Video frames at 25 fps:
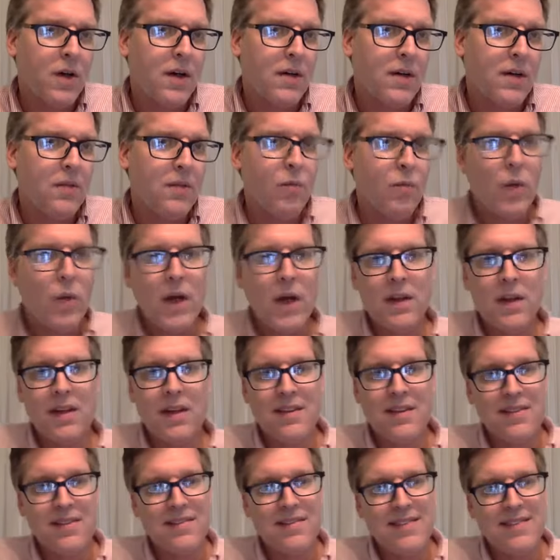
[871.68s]
well,
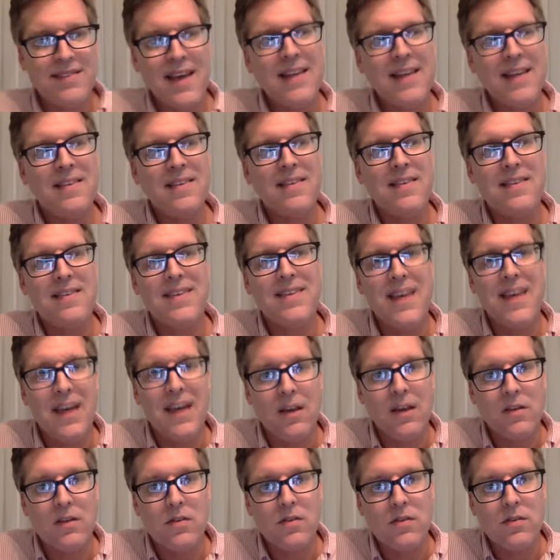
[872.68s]
you said
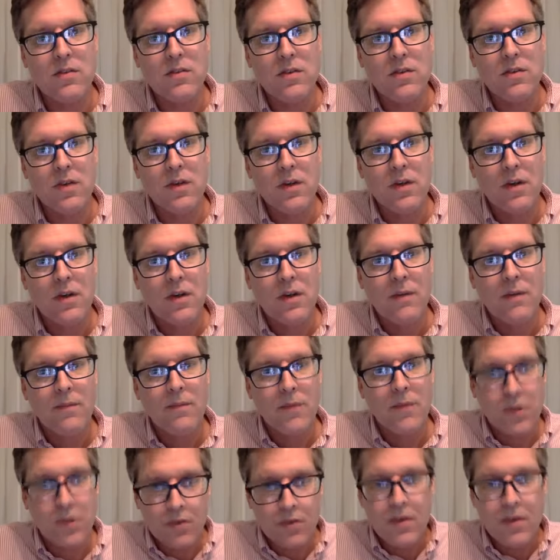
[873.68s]
this,
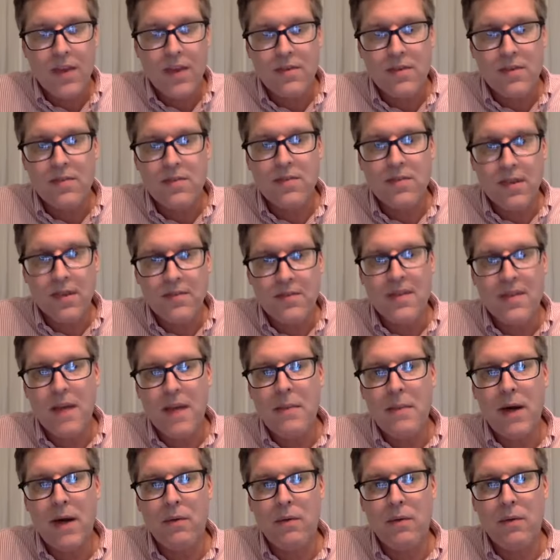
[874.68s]
just let's
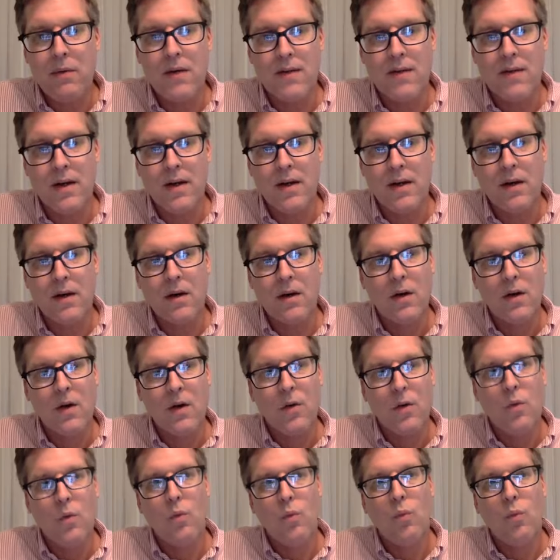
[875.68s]
time out right there.
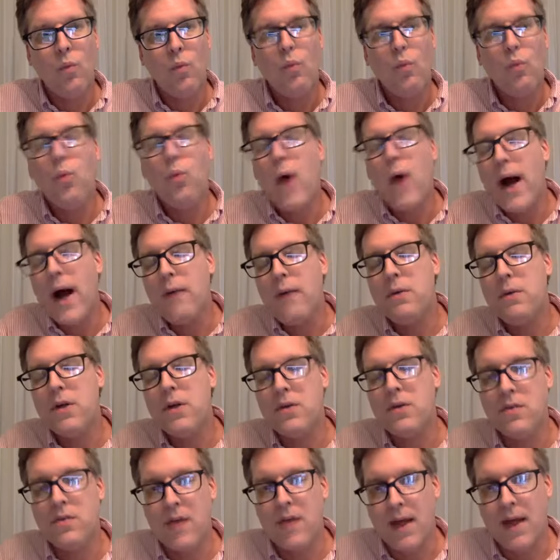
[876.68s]
Why were
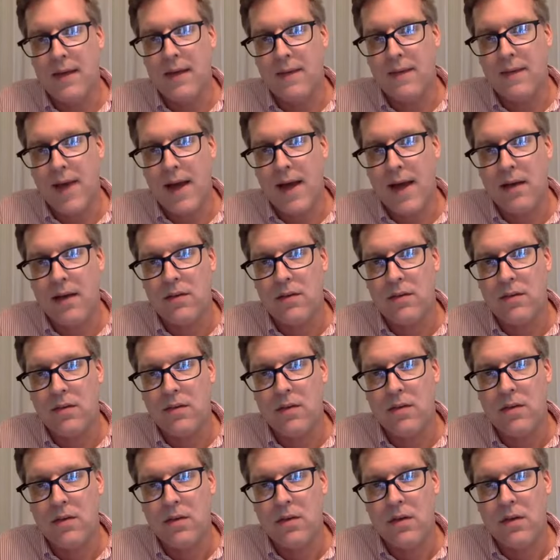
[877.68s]
you saying that?
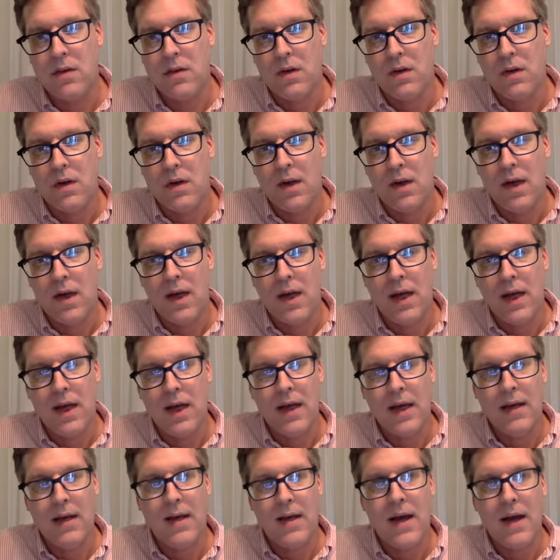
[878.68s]

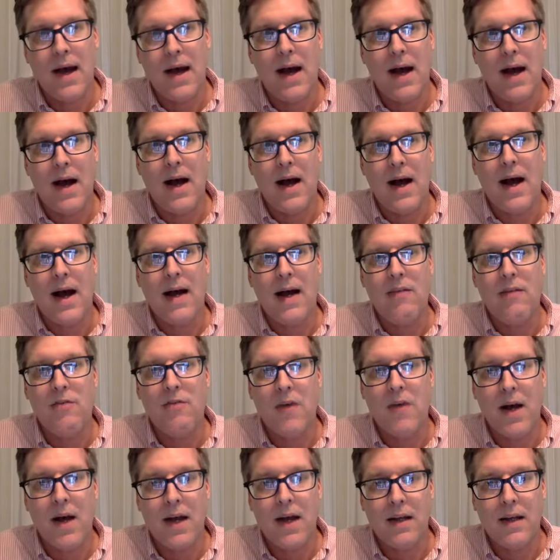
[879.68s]
And I
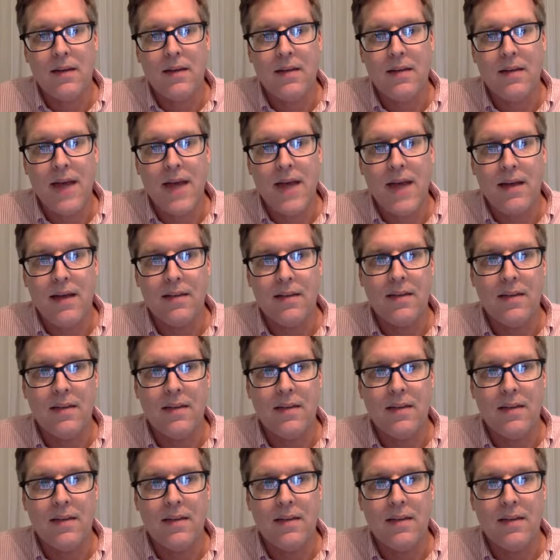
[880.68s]
find that